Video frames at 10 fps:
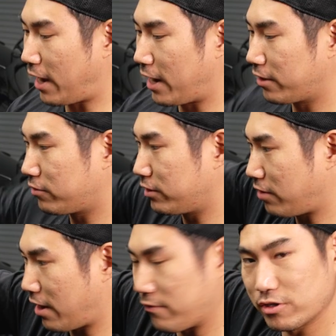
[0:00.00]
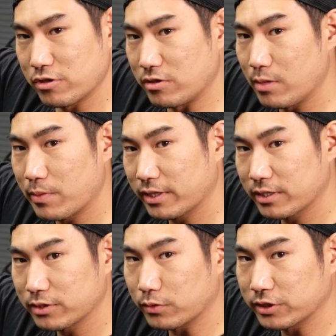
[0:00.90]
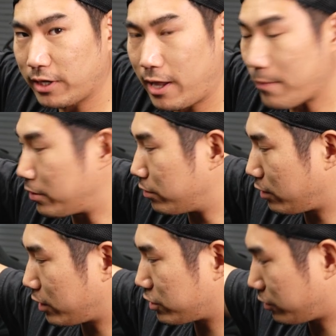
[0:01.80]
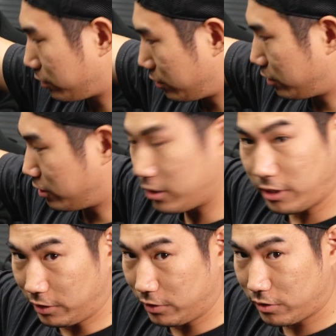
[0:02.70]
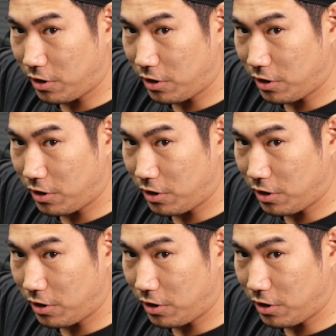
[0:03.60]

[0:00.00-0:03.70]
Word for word: the angle and you have it too deep like this, what's going to happen? You're going to actually cut your